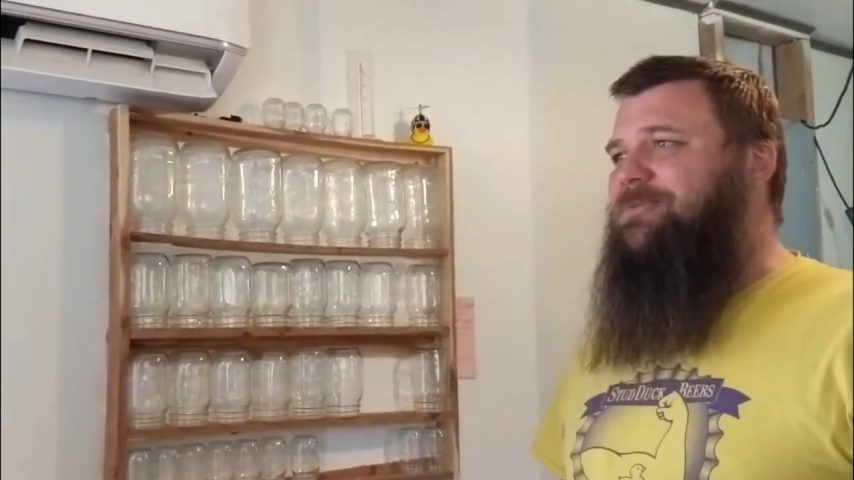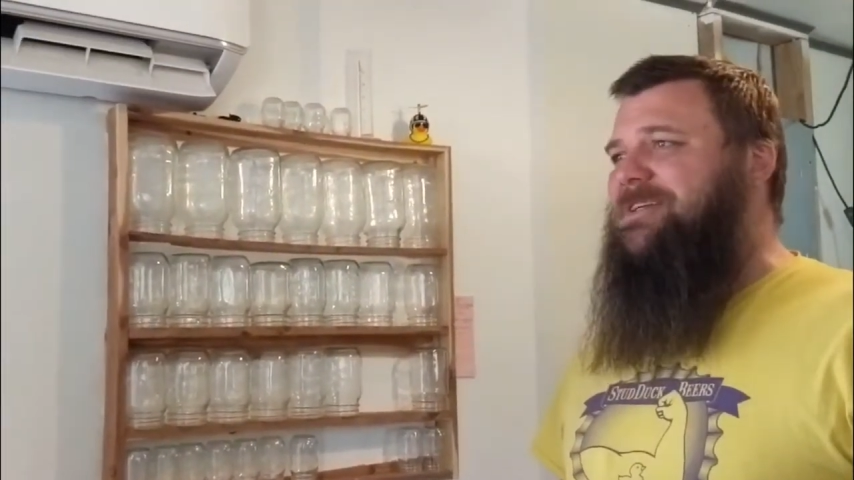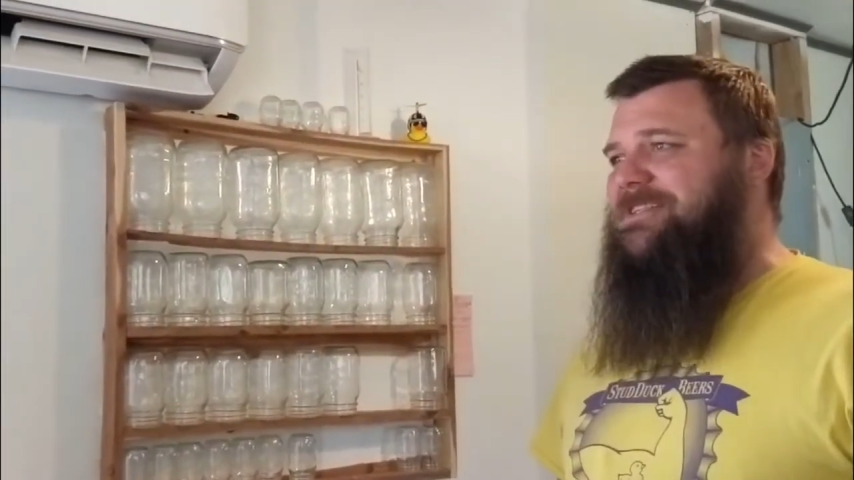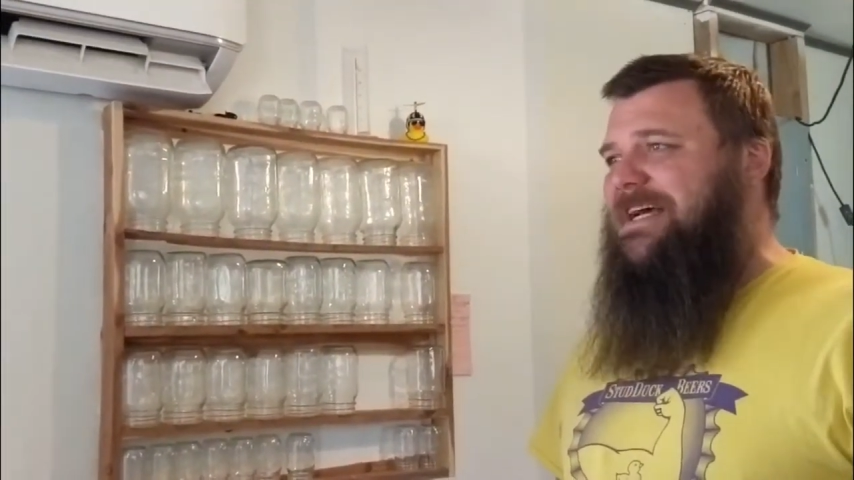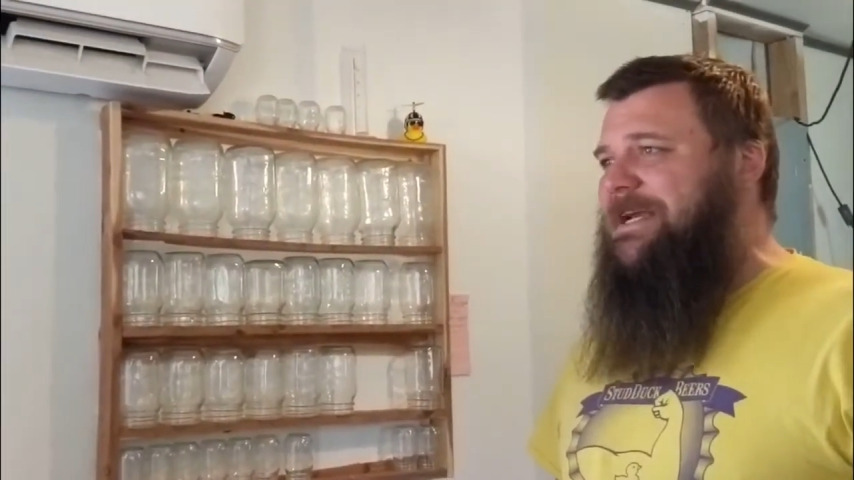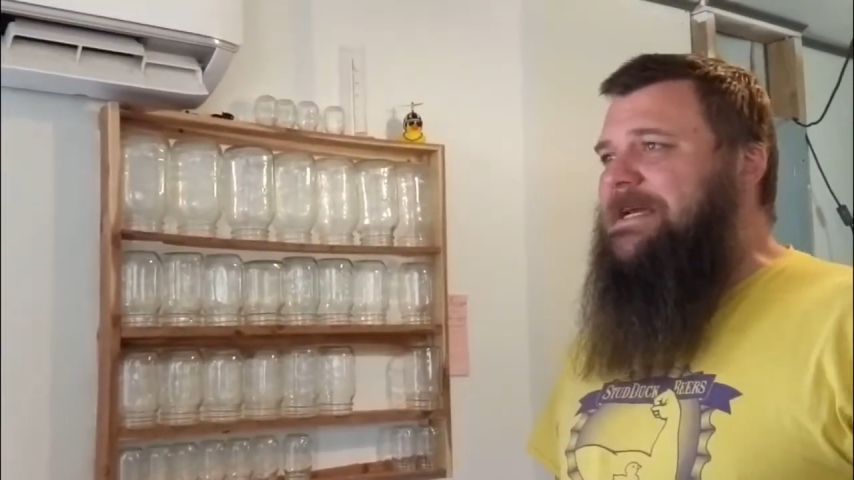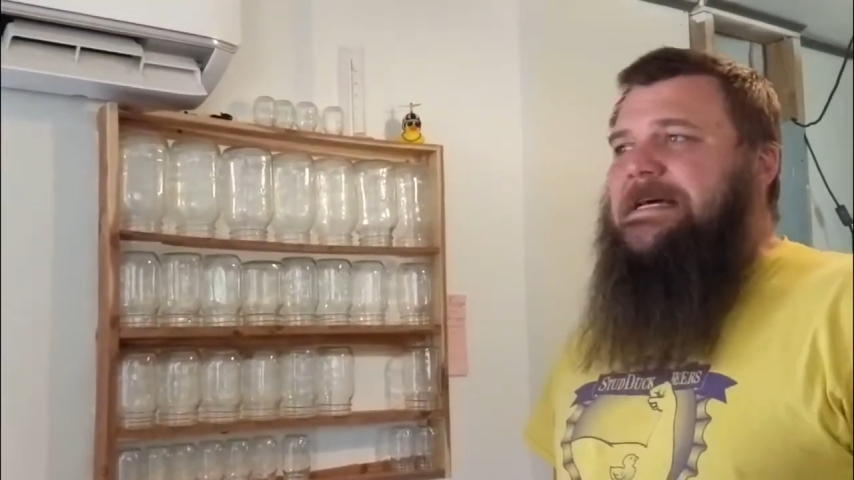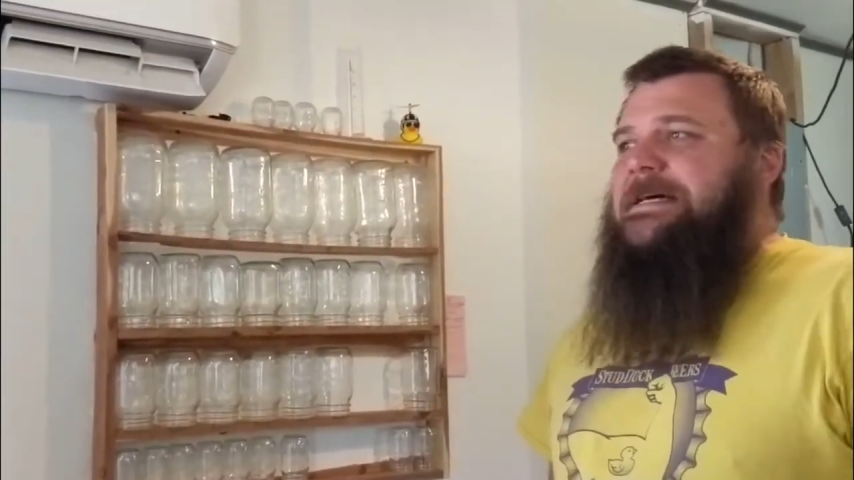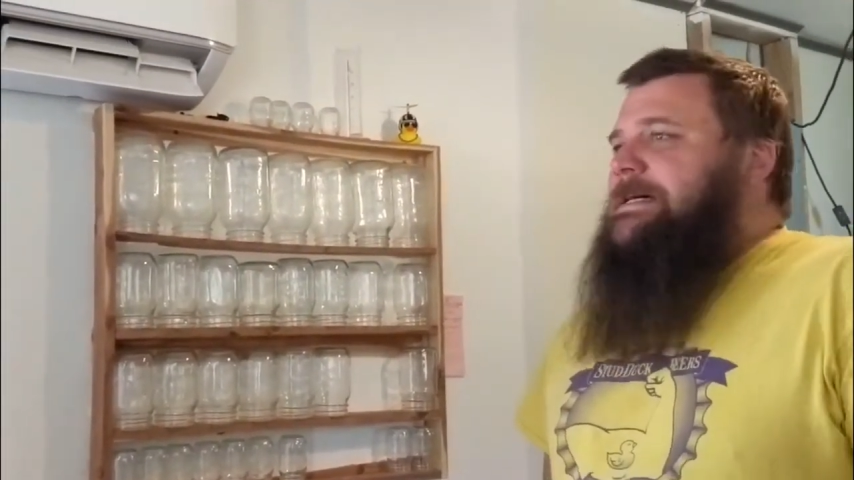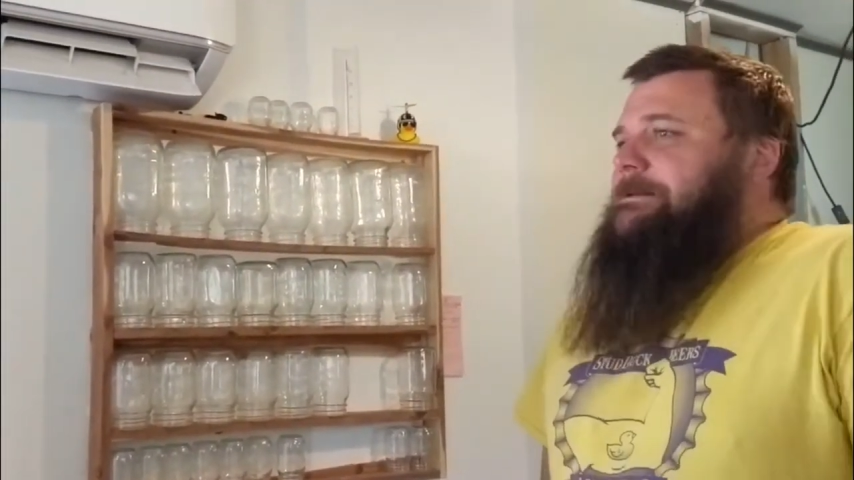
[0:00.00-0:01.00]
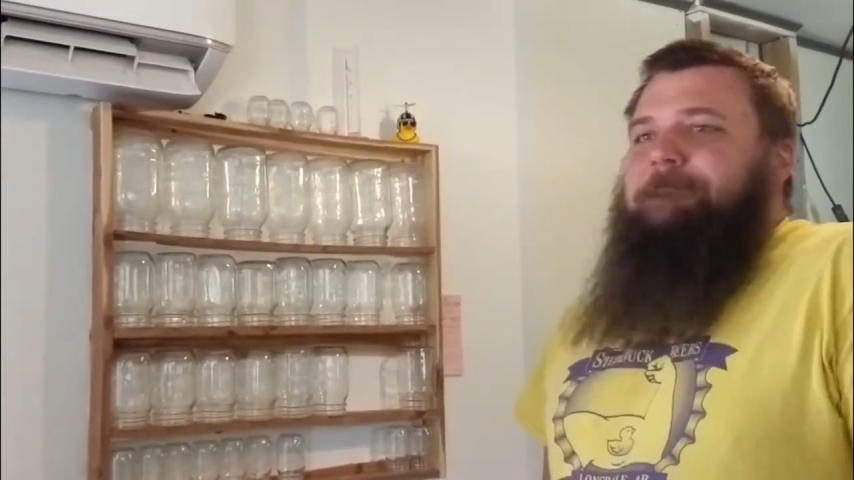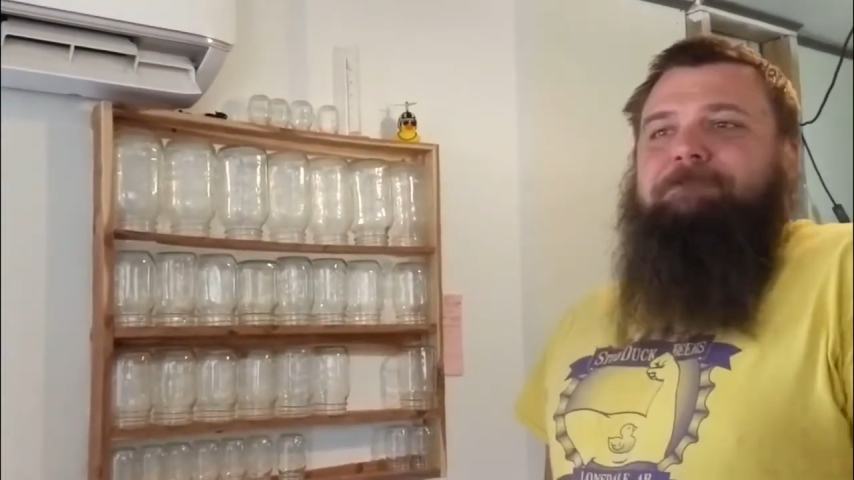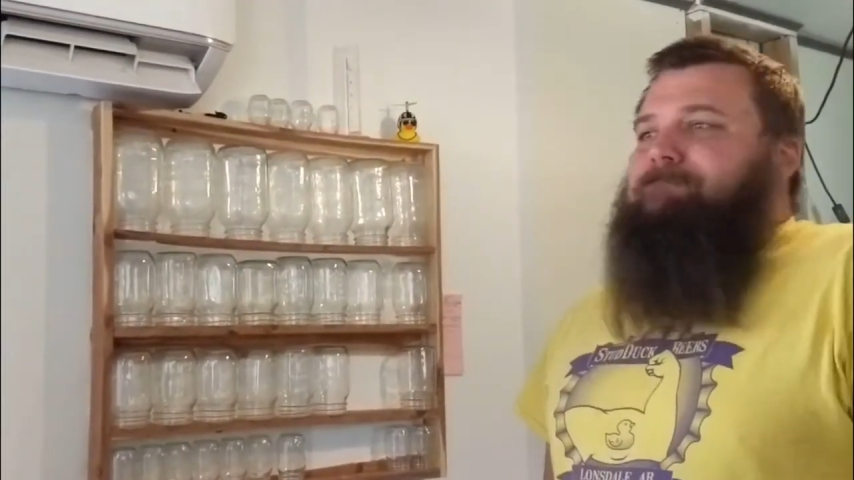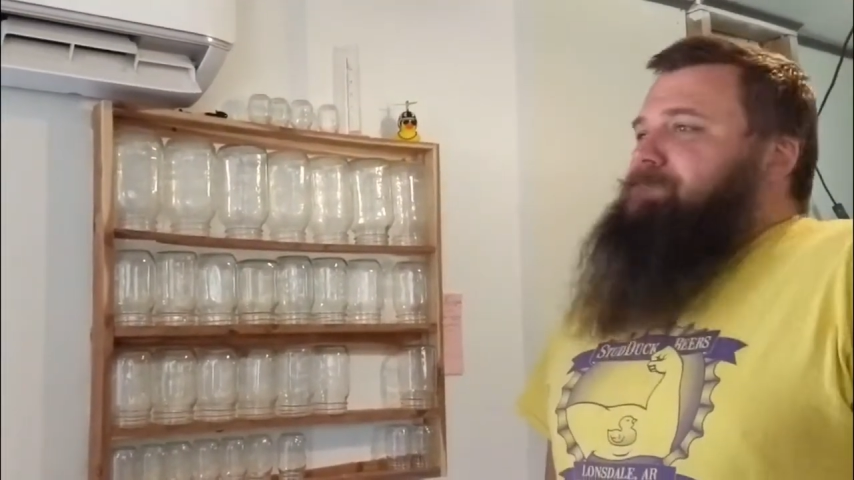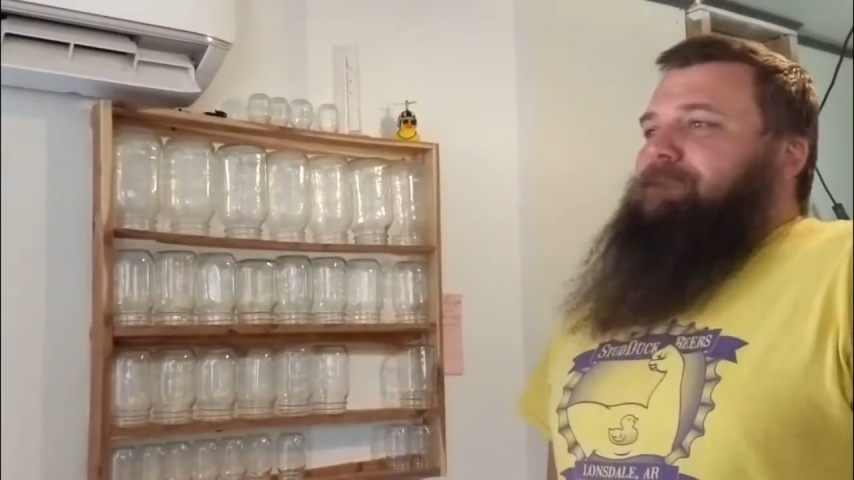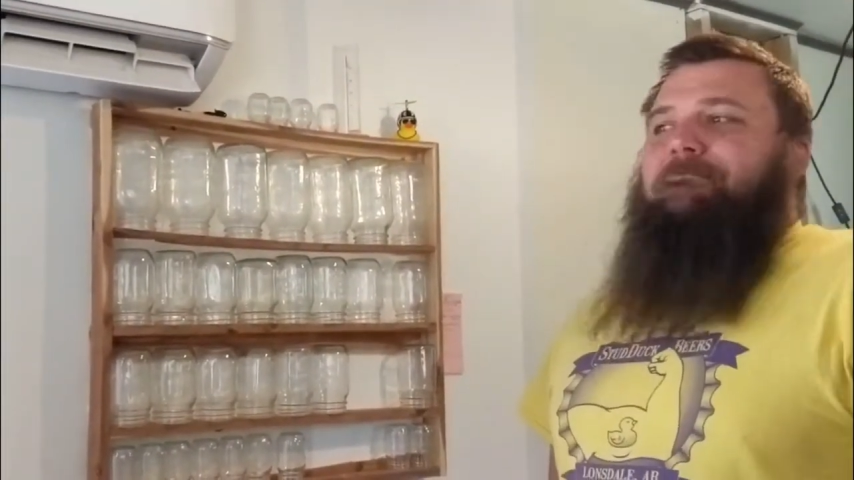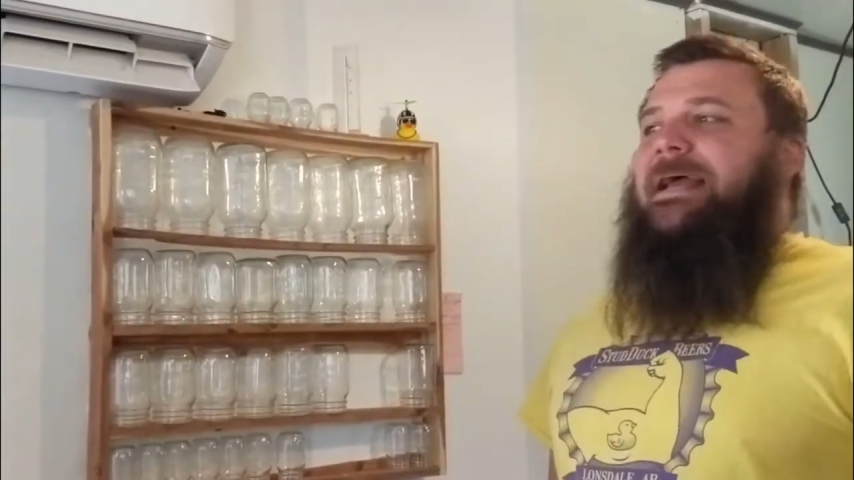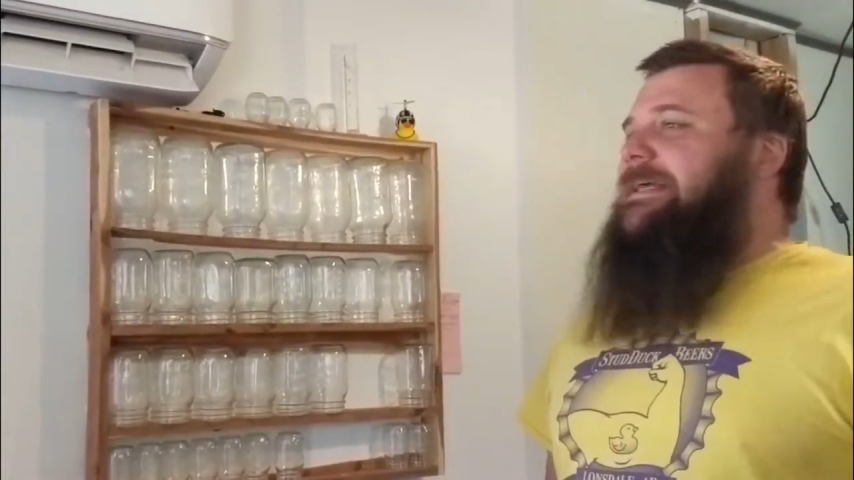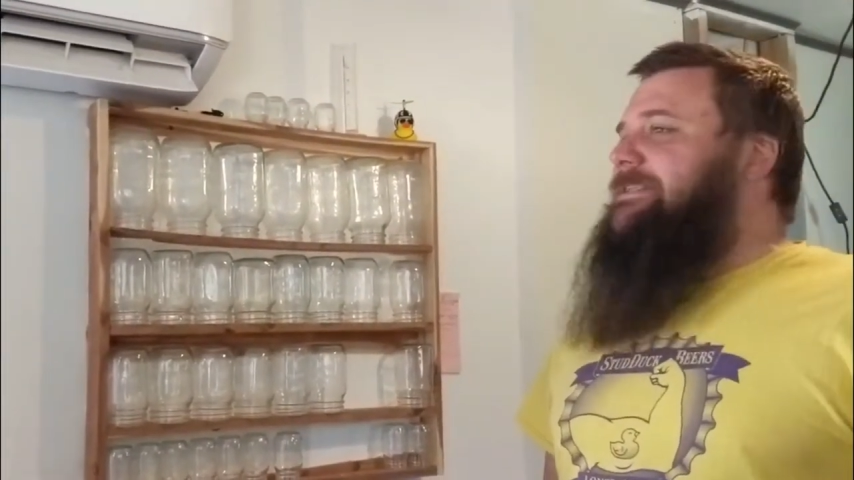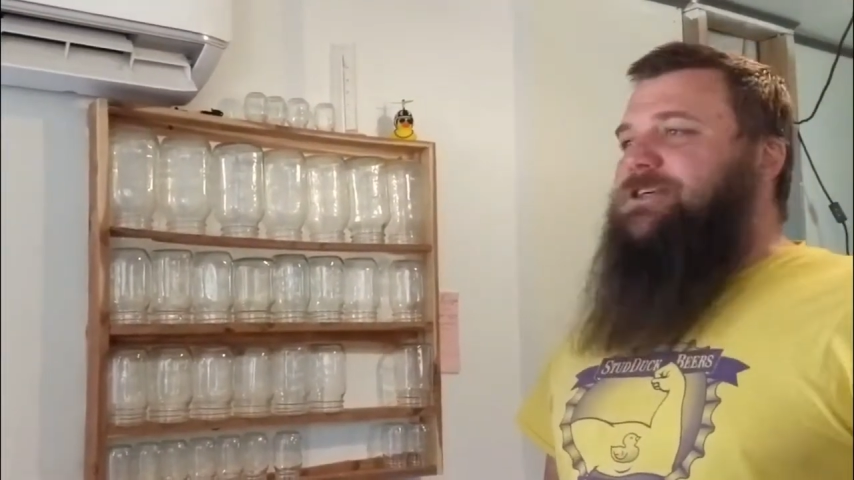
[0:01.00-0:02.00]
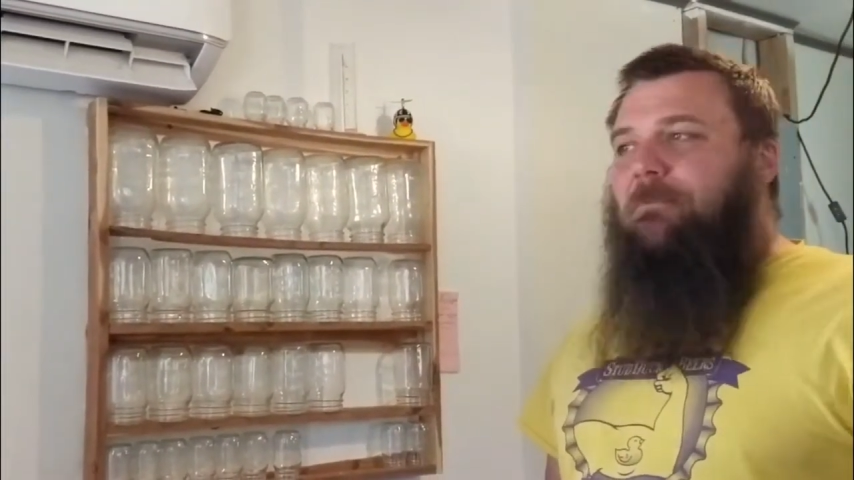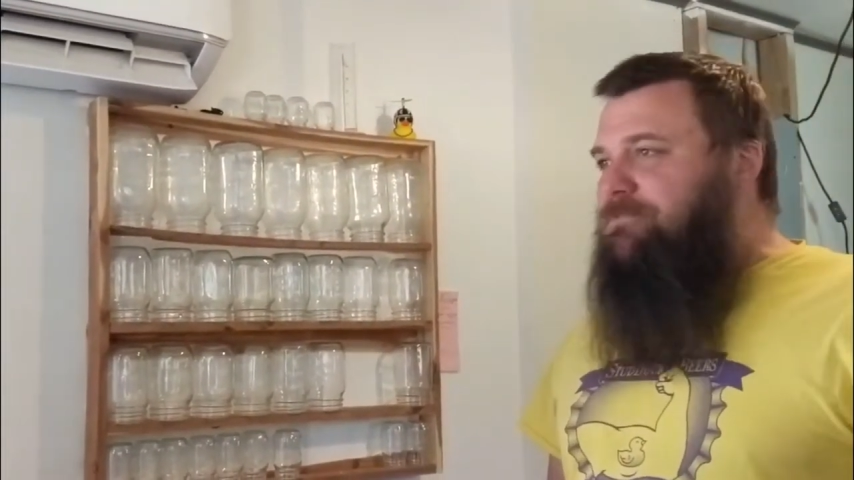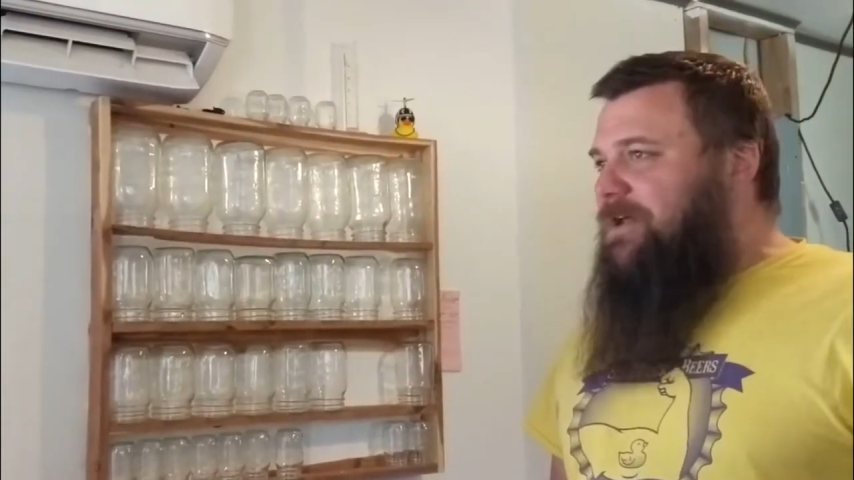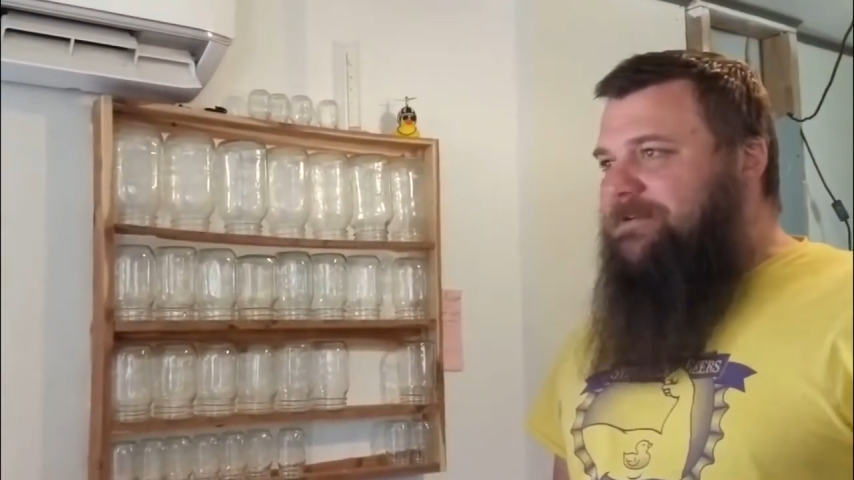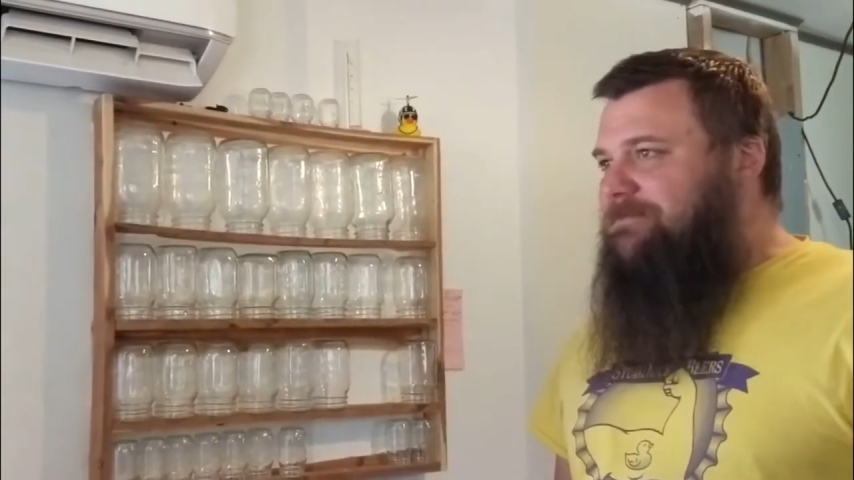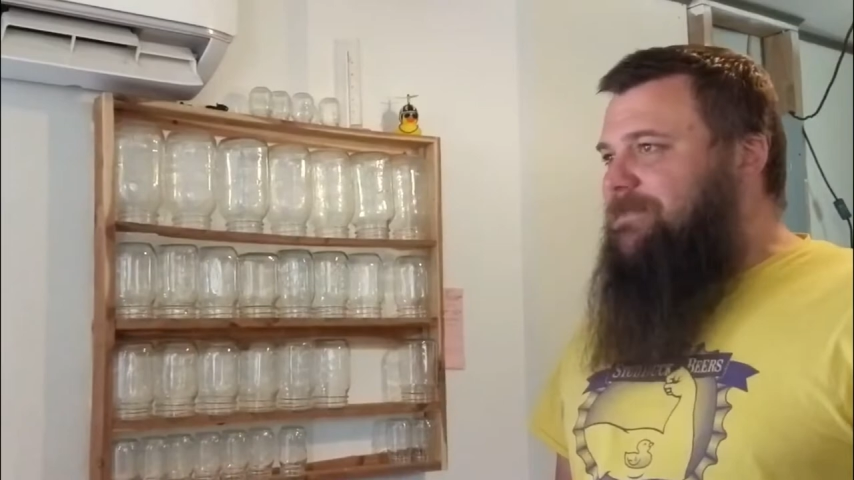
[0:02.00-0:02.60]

and we say, make something.